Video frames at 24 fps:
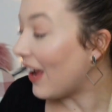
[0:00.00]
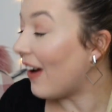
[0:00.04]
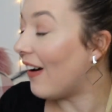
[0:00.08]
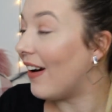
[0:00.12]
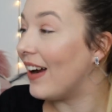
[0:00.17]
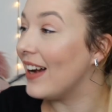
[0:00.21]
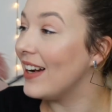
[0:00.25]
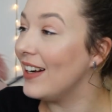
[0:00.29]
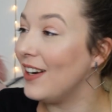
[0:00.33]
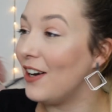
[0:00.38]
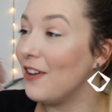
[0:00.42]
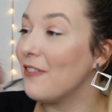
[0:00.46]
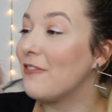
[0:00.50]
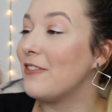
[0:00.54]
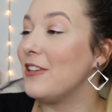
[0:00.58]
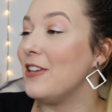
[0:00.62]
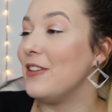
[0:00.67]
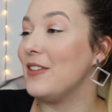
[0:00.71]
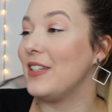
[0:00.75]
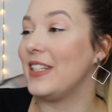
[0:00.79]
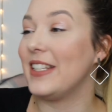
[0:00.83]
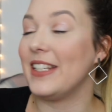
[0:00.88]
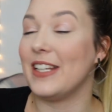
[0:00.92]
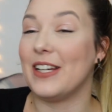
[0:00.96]
I love
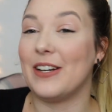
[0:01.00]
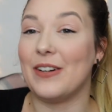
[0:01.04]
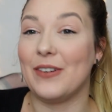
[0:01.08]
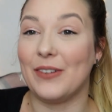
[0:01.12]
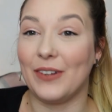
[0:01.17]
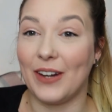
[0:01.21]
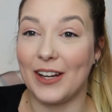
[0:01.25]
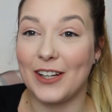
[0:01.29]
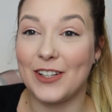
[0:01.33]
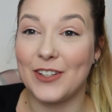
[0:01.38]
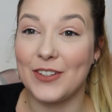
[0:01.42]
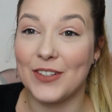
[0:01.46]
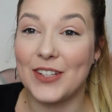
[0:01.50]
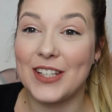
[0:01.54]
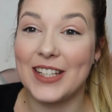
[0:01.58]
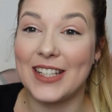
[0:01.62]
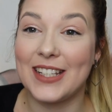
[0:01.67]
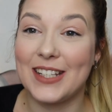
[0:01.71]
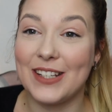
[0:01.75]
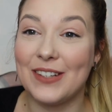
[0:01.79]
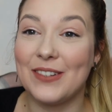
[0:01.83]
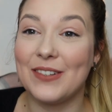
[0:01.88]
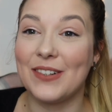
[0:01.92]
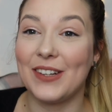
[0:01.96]
you still. Like, you're
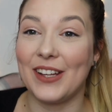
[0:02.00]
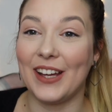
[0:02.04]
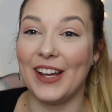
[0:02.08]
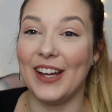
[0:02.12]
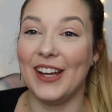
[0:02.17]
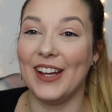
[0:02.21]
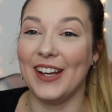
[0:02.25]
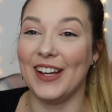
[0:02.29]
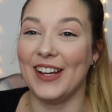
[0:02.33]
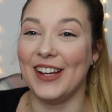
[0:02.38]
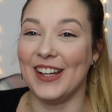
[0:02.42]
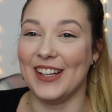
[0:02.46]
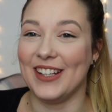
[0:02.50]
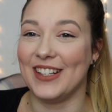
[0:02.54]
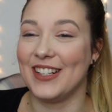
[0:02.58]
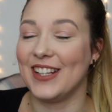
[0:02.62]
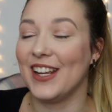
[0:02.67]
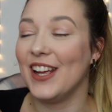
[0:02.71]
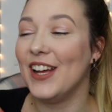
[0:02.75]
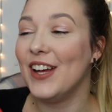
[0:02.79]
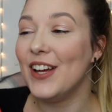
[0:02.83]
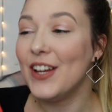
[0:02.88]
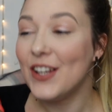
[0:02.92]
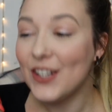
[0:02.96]
still good.
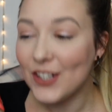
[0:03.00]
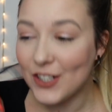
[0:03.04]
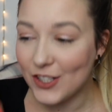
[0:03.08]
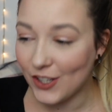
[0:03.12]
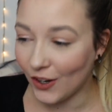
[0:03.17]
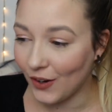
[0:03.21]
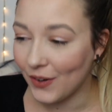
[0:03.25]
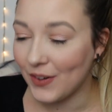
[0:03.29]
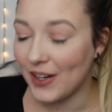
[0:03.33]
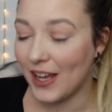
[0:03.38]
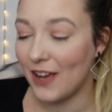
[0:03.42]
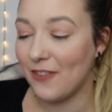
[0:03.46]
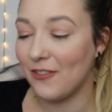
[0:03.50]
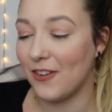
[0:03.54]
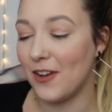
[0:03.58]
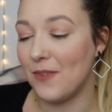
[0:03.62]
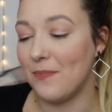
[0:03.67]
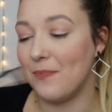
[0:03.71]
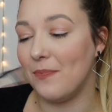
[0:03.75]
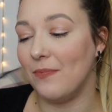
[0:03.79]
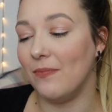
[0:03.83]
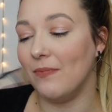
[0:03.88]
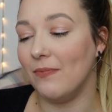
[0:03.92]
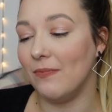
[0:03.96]
Don't
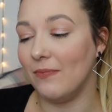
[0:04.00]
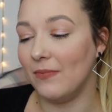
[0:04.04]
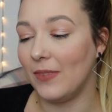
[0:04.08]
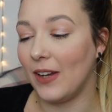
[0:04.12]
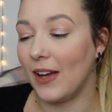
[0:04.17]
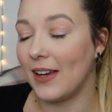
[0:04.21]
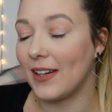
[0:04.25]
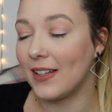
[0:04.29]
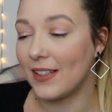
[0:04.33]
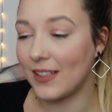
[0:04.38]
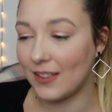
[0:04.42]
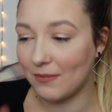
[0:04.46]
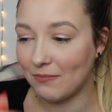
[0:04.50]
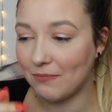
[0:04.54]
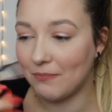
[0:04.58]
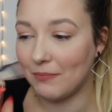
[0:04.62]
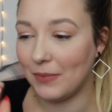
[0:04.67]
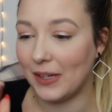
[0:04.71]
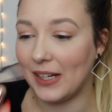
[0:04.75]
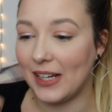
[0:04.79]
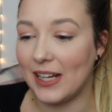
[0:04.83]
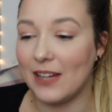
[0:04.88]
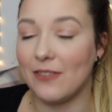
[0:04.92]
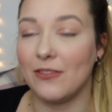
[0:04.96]
ever, like,
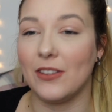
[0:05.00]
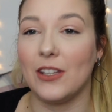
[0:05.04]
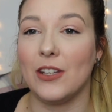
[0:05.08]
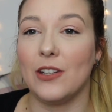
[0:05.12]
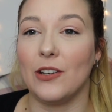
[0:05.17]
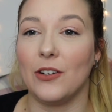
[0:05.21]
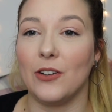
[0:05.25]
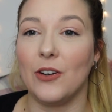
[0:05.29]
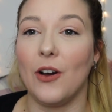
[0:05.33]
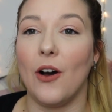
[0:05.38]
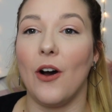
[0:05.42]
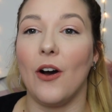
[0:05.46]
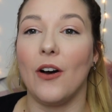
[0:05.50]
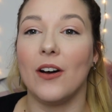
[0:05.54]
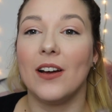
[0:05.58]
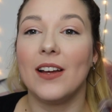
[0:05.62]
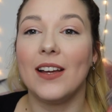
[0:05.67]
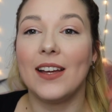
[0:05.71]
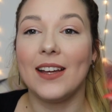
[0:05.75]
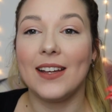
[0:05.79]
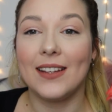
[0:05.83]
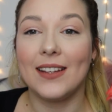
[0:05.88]
believe that you're not.